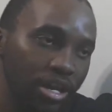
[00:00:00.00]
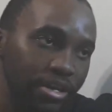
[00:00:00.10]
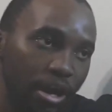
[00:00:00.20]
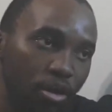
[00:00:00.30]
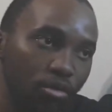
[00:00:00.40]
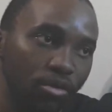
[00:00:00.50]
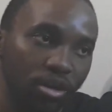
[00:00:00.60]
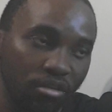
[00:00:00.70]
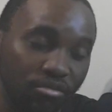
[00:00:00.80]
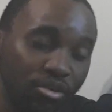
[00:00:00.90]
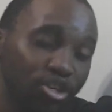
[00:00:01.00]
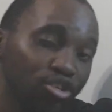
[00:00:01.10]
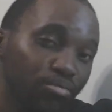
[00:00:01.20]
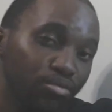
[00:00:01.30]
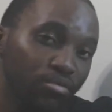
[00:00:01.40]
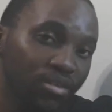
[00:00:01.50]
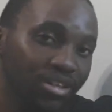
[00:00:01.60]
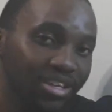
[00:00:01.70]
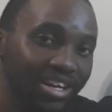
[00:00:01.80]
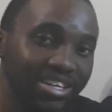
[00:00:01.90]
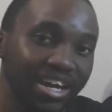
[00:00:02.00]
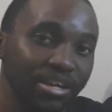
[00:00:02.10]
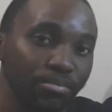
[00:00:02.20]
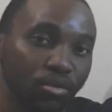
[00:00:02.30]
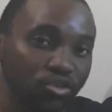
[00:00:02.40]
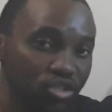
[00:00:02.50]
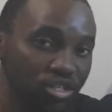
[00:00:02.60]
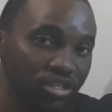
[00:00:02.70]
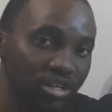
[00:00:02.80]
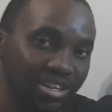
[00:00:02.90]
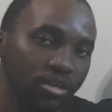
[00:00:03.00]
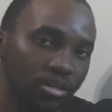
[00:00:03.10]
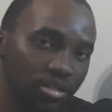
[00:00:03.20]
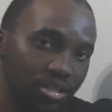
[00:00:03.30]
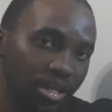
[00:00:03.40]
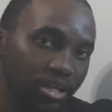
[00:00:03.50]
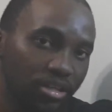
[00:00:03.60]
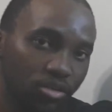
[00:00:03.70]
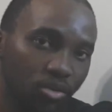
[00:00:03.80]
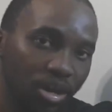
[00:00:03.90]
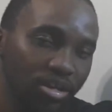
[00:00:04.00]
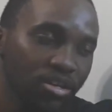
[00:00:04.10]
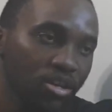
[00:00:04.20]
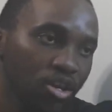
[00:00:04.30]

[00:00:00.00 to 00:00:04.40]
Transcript: Now if you're going to prove that that tiny portion is a cyclic quad,